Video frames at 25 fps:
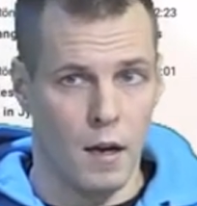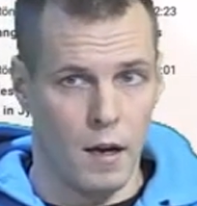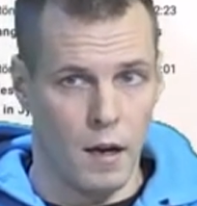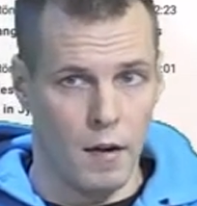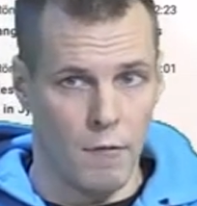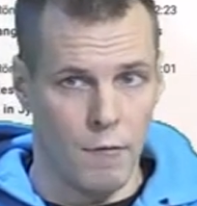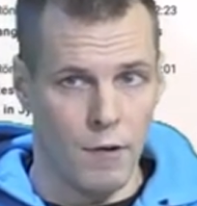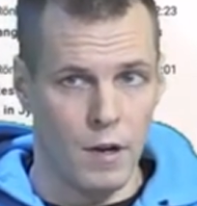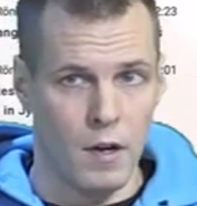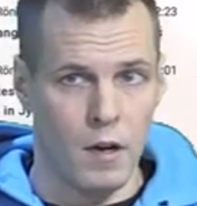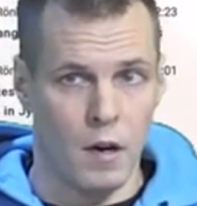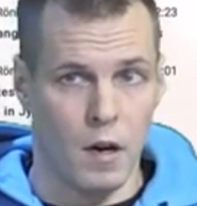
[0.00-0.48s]

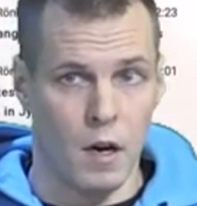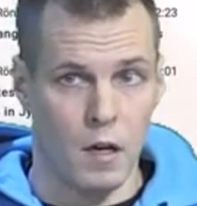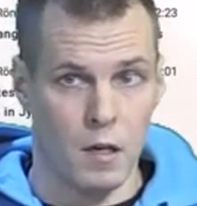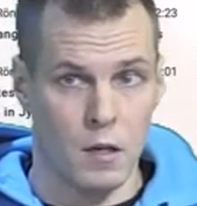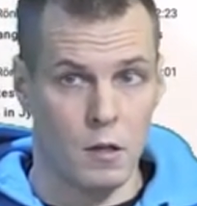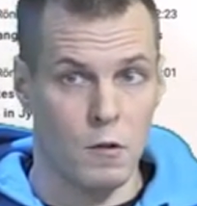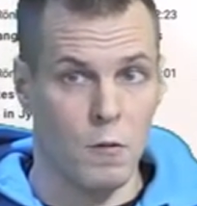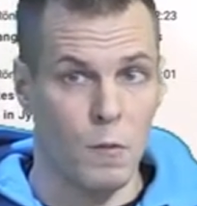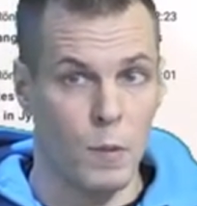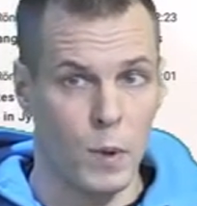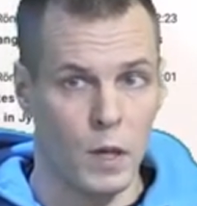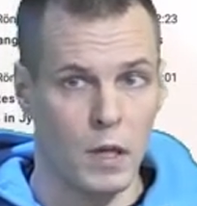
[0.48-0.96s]
regardless
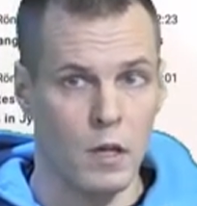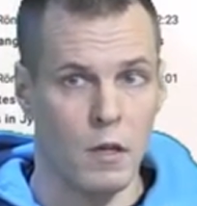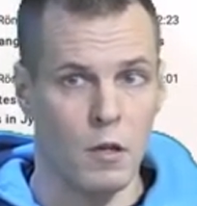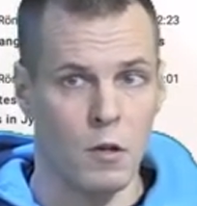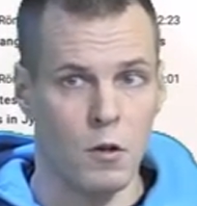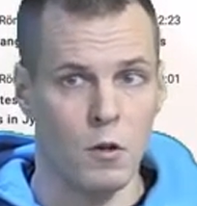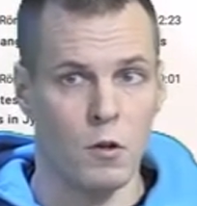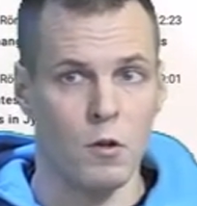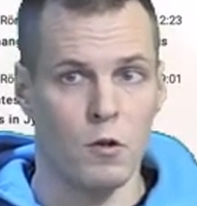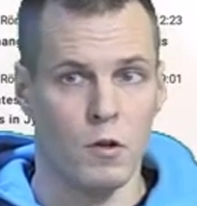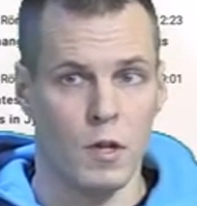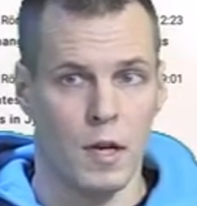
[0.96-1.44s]
of whether you
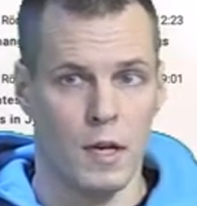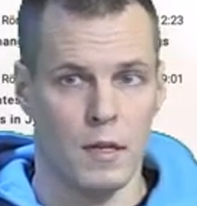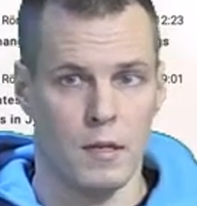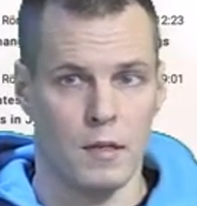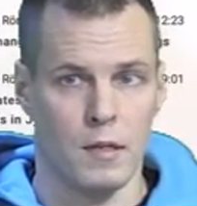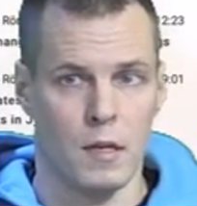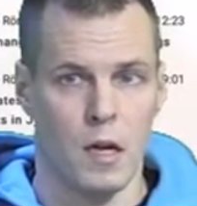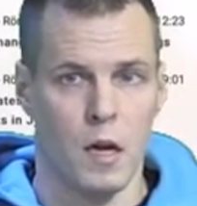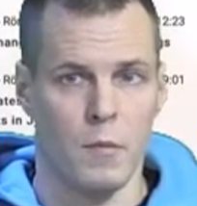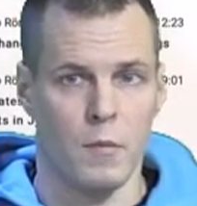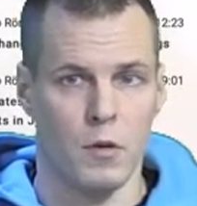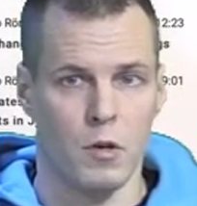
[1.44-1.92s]
do the
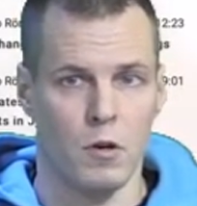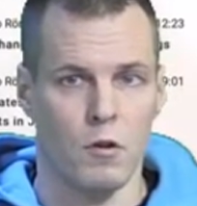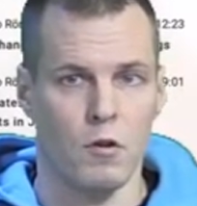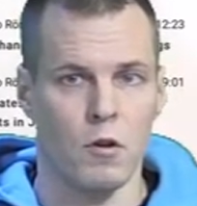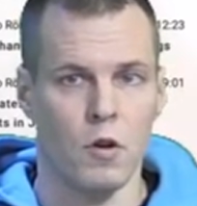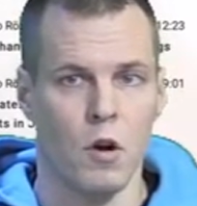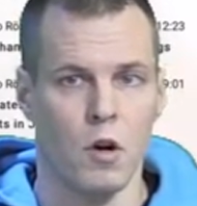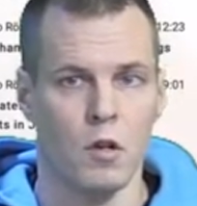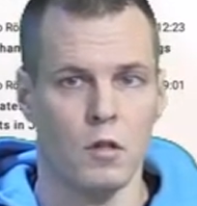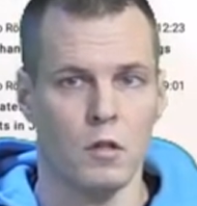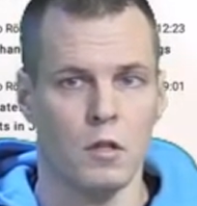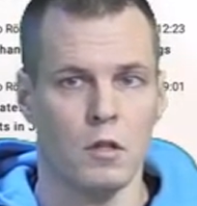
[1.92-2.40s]
assignment or
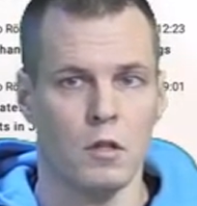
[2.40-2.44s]
not.